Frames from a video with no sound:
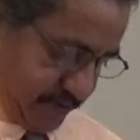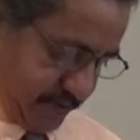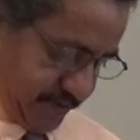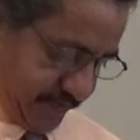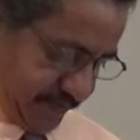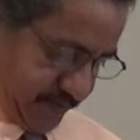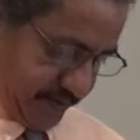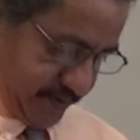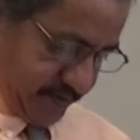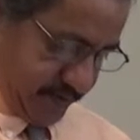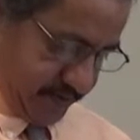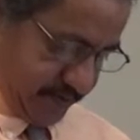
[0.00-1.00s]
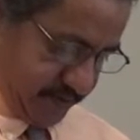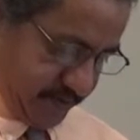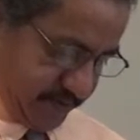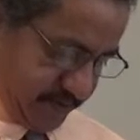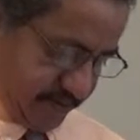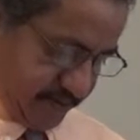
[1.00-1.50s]
uh,
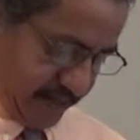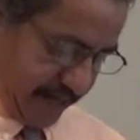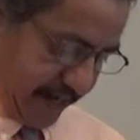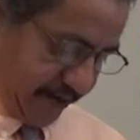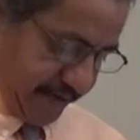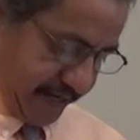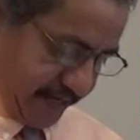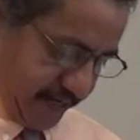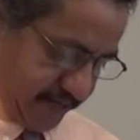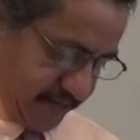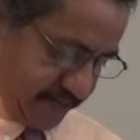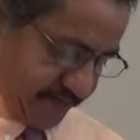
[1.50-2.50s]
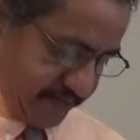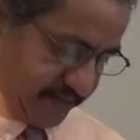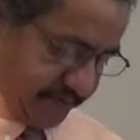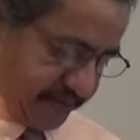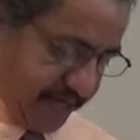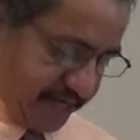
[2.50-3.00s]
clarity, let me,
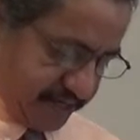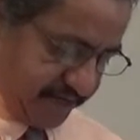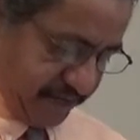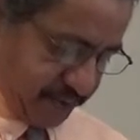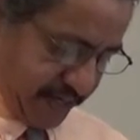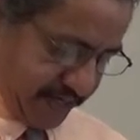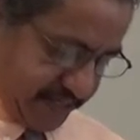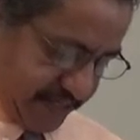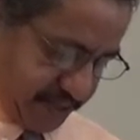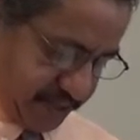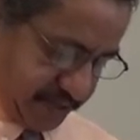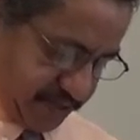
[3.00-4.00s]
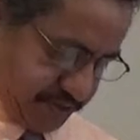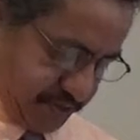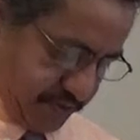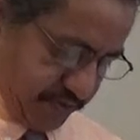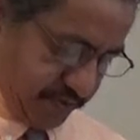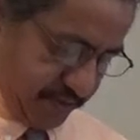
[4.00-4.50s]
let me get a different translation, just
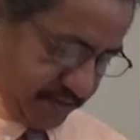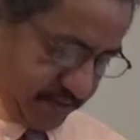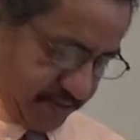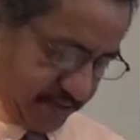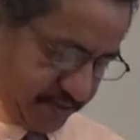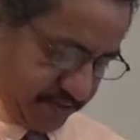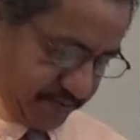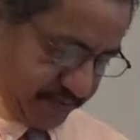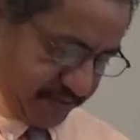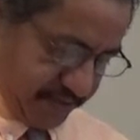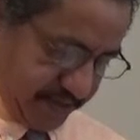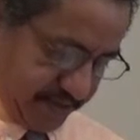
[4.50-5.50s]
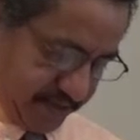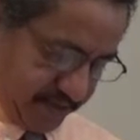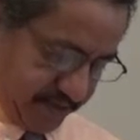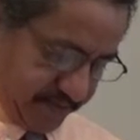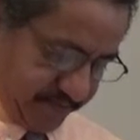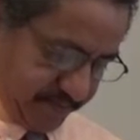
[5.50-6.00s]
so nobody
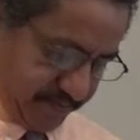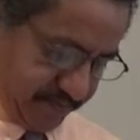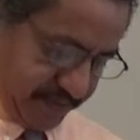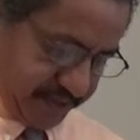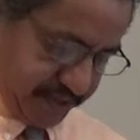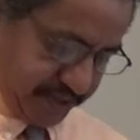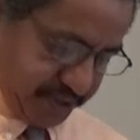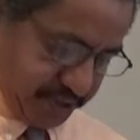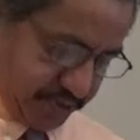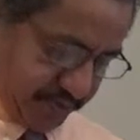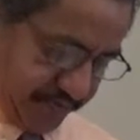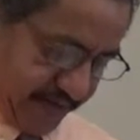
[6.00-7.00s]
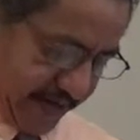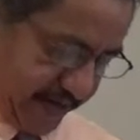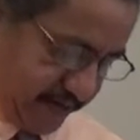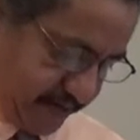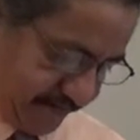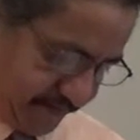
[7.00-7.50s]
uh, makes an issue of
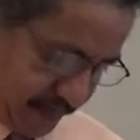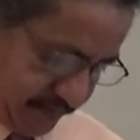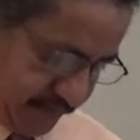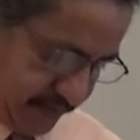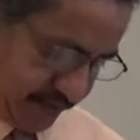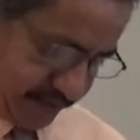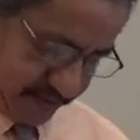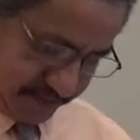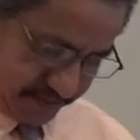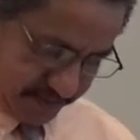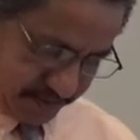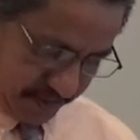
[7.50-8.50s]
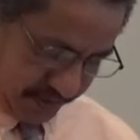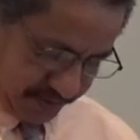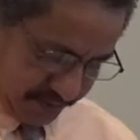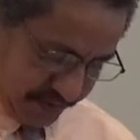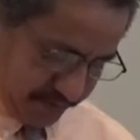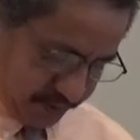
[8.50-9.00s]
that. But Sorry,
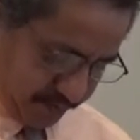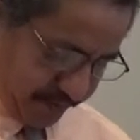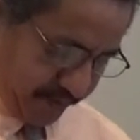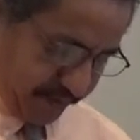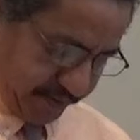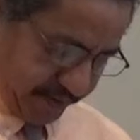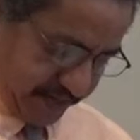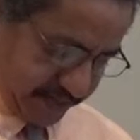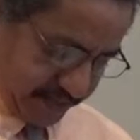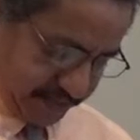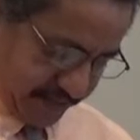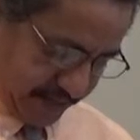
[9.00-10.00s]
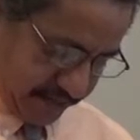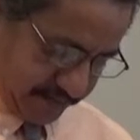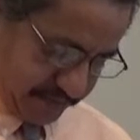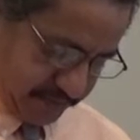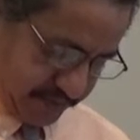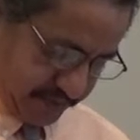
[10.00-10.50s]
so, so bear with me as I do
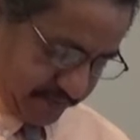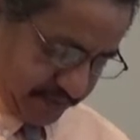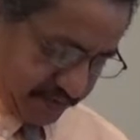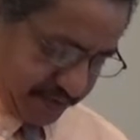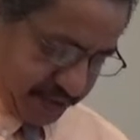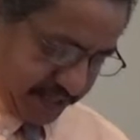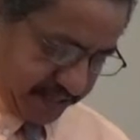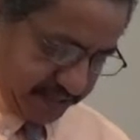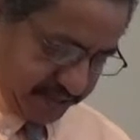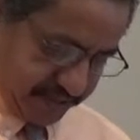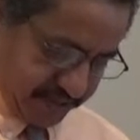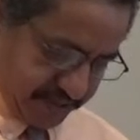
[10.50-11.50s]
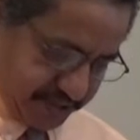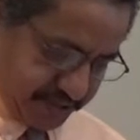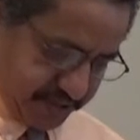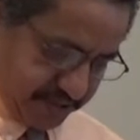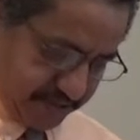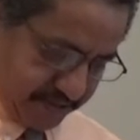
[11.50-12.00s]
that. But I'm going to go to
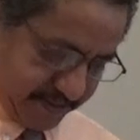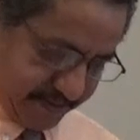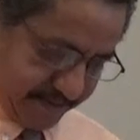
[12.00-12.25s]
Genesis